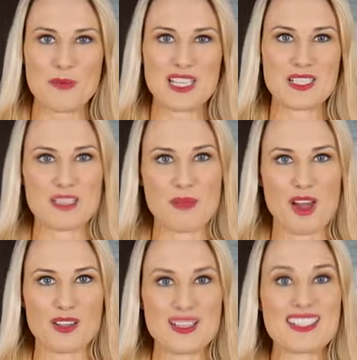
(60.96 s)
business
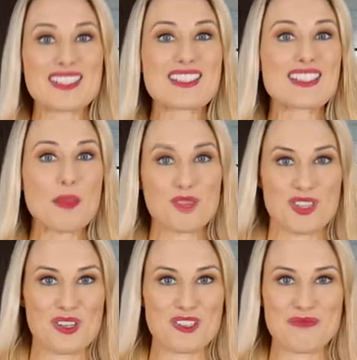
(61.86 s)
model is
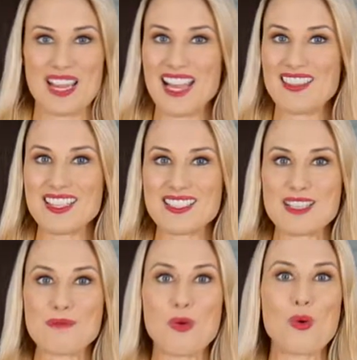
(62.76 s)
exceptional, and they
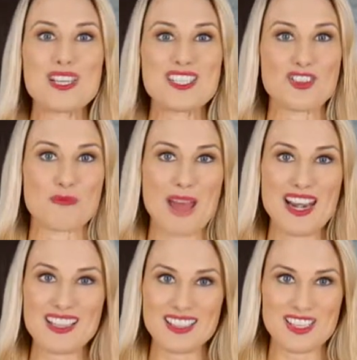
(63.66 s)
seem poised to
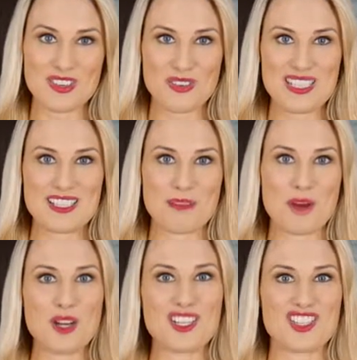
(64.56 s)
dramatically increase their
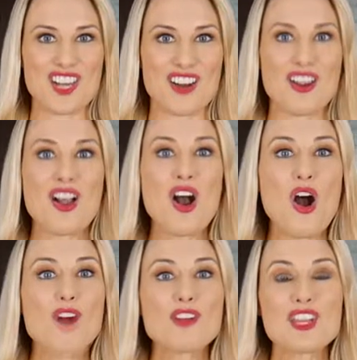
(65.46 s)
market share
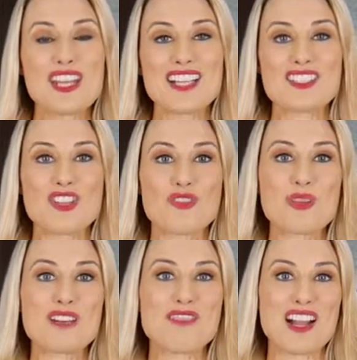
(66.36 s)
over the next
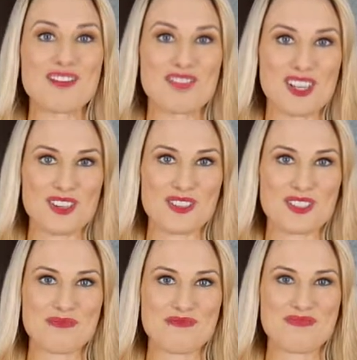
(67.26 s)
three to five
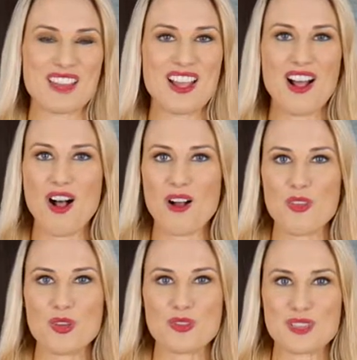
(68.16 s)
years.
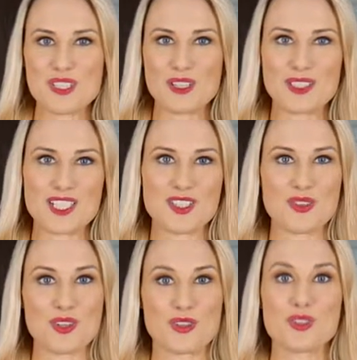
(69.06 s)
Although you still need to do
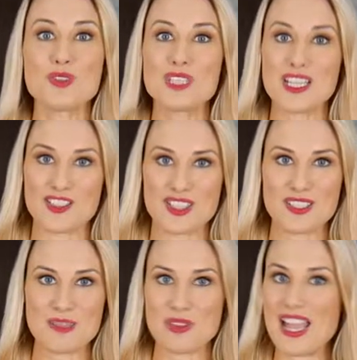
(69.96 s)
your due
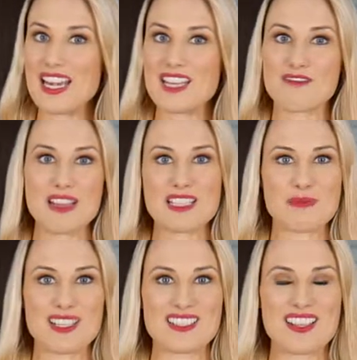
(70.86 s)
diligence with any
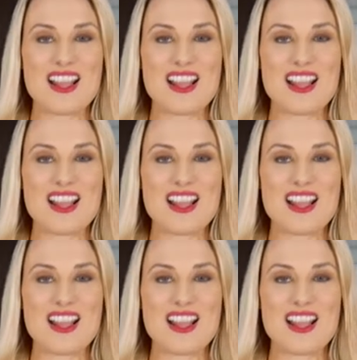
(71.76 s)
investment,